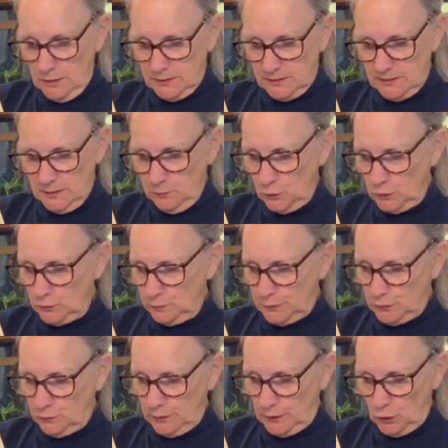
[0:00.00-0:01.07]
somewhere
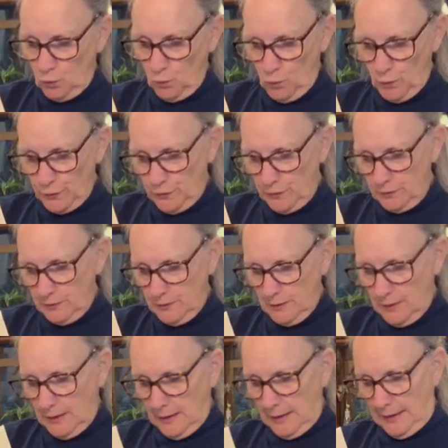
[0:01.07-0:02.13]
between 1/4
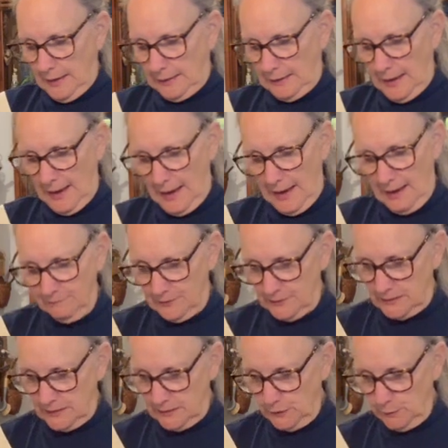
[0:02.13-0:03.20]
and 1/2
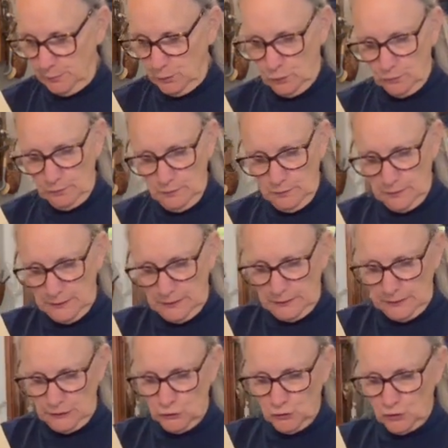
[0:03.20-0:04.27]
teaspoon
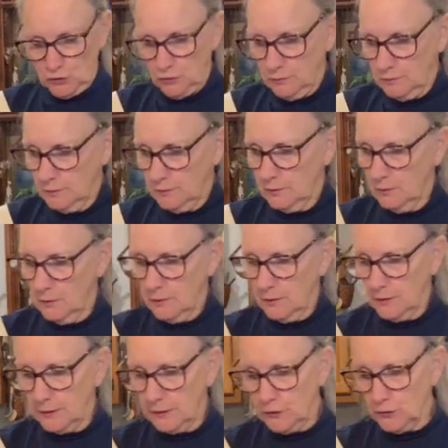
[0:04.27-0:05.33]
in
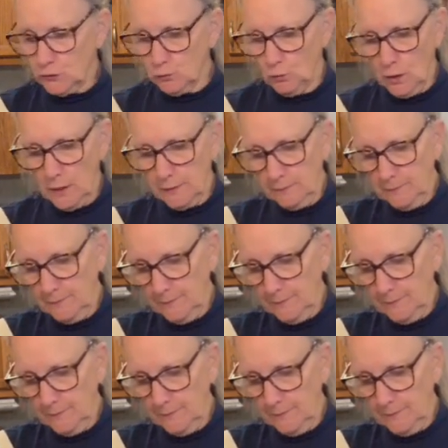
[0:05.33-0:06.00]
each one.